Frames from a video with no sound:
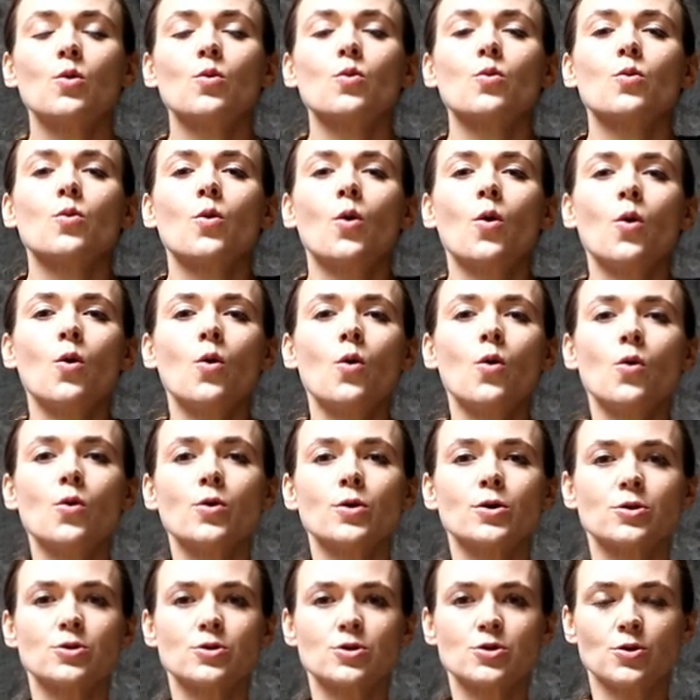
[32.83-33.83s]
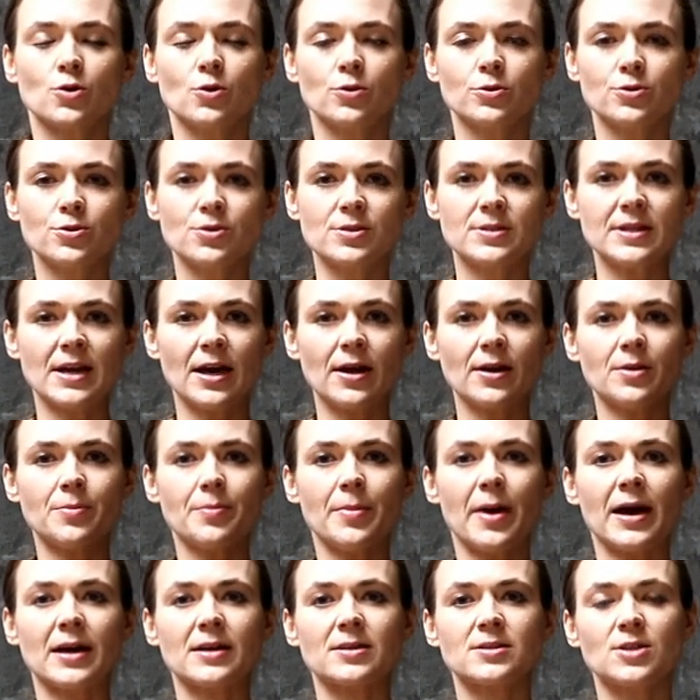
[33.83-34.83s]
Roll your shoulders down and
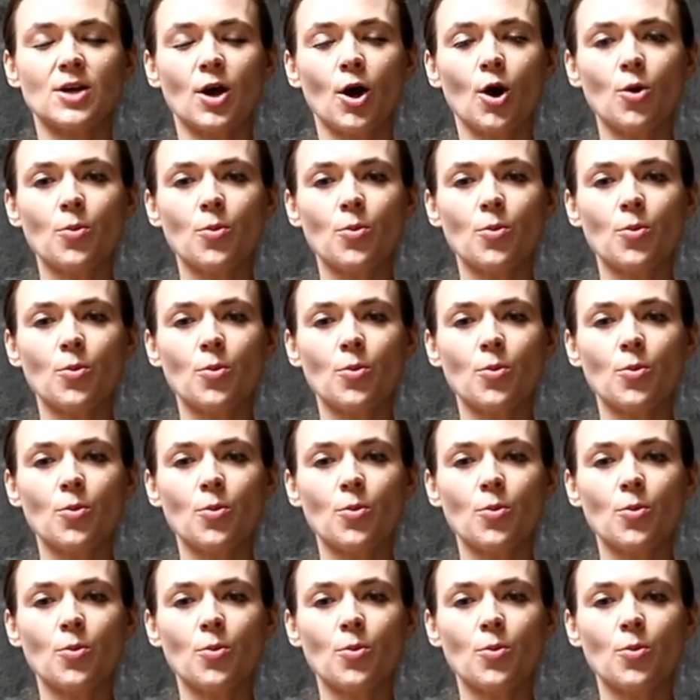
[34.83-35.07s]
back to